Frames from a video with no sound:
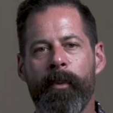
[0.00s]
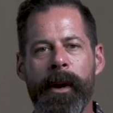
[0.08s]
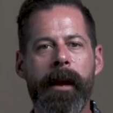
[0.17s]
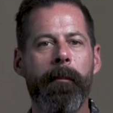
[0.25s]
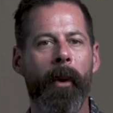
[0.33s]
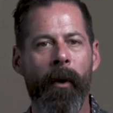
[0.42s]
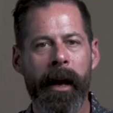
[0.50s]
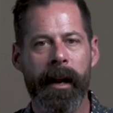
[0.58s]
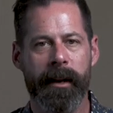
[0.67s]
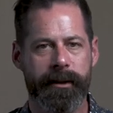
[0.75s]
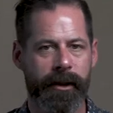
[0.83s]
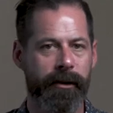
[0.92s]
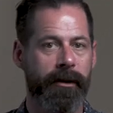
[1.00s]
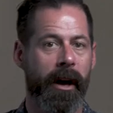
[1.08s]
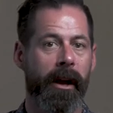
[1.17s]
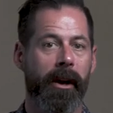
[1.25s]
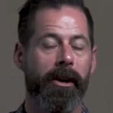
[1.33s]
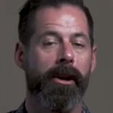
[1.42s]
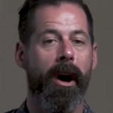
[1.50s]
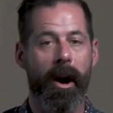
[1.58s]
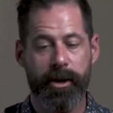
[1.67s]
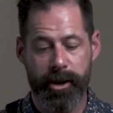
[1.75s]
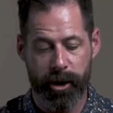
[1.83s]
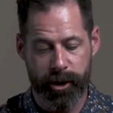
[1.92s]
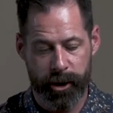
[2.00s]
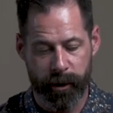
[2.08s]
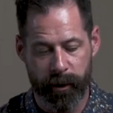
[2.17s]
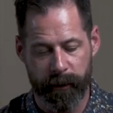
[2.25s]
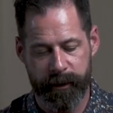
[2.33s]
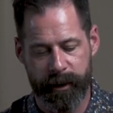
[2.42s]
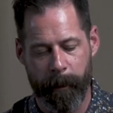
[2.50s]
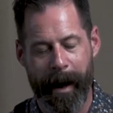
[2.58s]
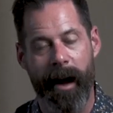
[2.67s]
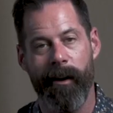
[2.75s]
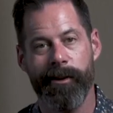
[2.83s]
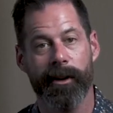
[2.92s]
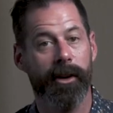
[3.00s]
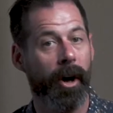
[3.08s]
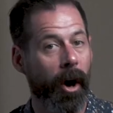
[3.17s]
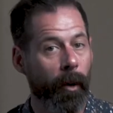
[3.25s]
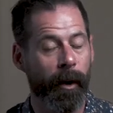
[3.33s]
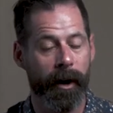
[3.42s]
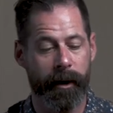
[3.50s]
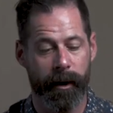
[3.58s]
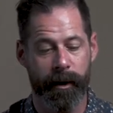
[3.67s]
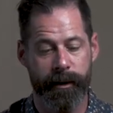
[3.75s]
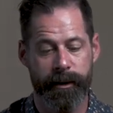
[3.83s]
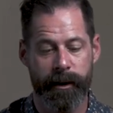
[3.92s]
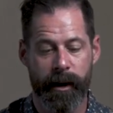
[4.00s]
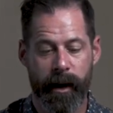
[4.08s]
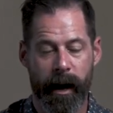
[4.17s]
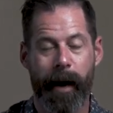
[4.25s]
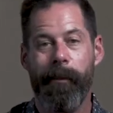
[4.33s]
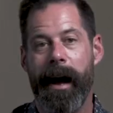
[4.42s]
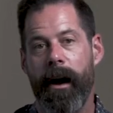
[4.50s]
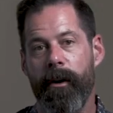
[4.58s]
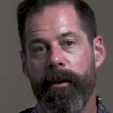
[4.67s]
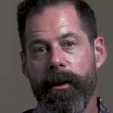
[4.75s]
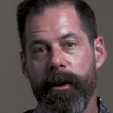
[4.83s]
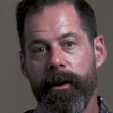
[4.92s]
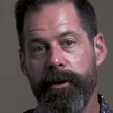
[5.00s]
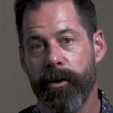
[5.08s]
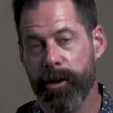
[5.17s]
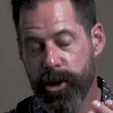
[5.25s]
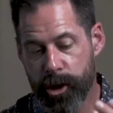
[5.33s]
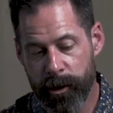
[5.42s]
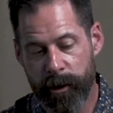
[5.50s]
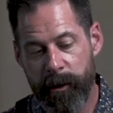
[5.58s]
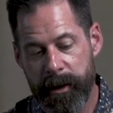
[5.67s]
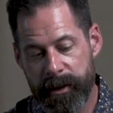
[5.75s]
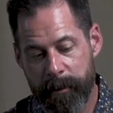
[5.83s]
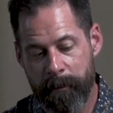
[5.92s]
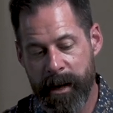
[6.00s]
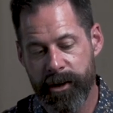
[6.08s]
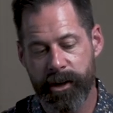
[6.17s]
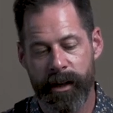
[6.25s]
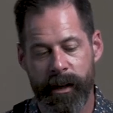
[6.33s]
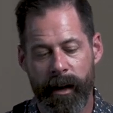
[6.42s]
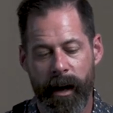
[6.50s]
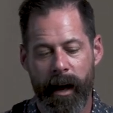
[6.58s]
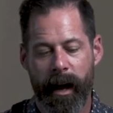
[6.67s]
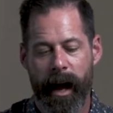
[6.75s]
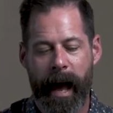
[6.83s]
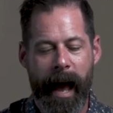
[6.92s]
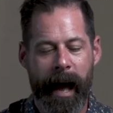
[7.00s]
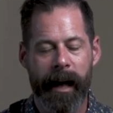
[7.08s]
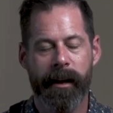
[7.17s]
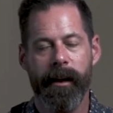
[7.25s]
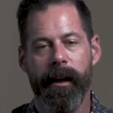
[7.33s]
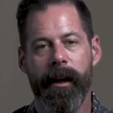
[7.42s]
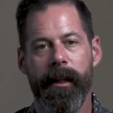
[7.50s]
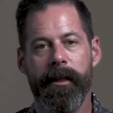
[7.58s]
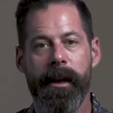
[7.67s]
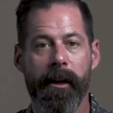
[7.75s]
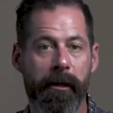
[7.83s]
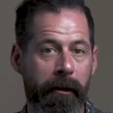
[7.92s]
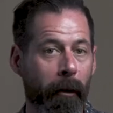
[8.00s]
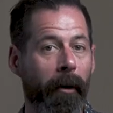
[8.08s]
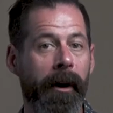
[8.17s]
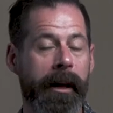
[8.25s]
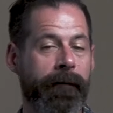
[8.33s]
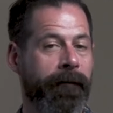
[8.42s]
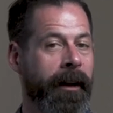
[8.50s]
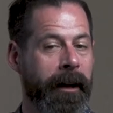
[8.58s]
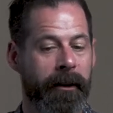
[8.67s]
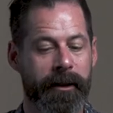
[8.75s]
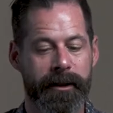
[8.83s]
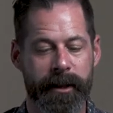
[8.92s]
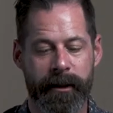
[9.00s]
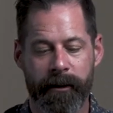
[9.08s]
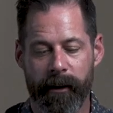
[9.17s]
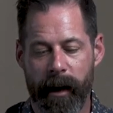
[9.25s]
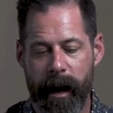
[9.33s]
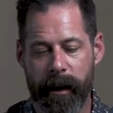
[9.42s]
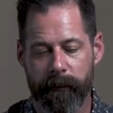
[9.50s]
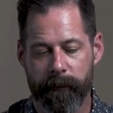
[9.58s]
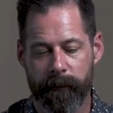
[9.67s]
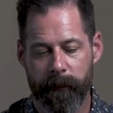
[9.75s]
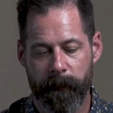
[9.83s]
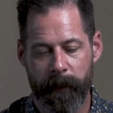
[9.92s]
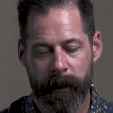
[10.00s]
repointed to the larger truths about your coworkers, about your truest mission, and the authority figures in your life.